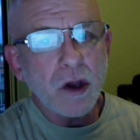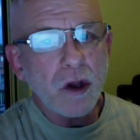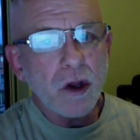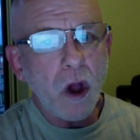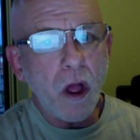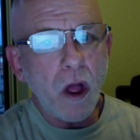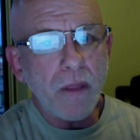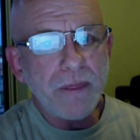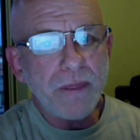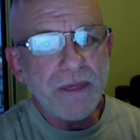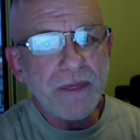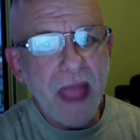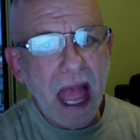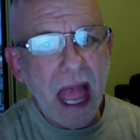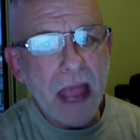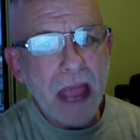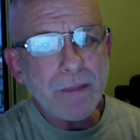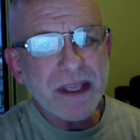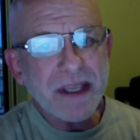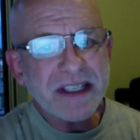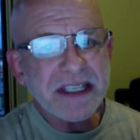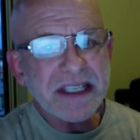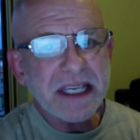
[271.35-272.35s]
called
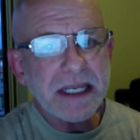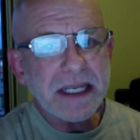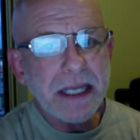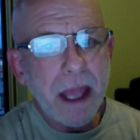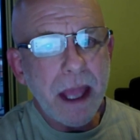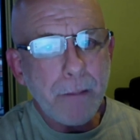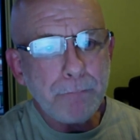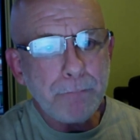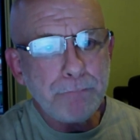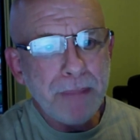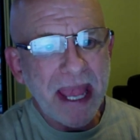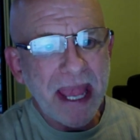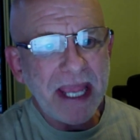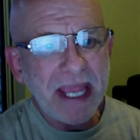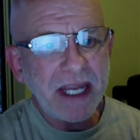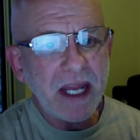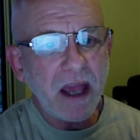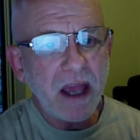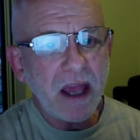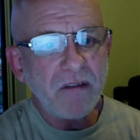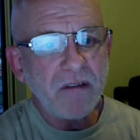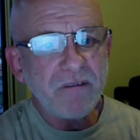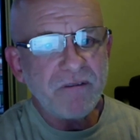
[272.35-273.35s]
thymosin
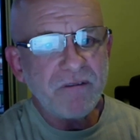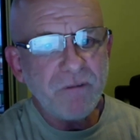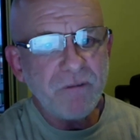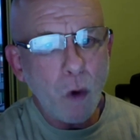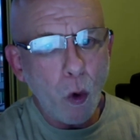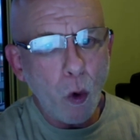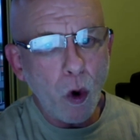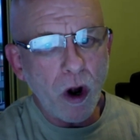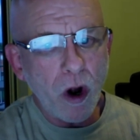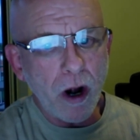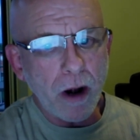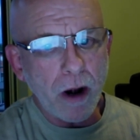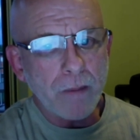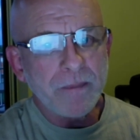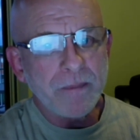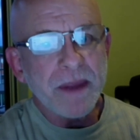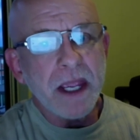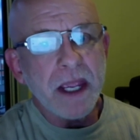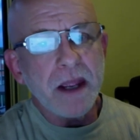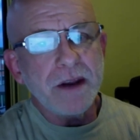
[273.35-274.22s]
beta four.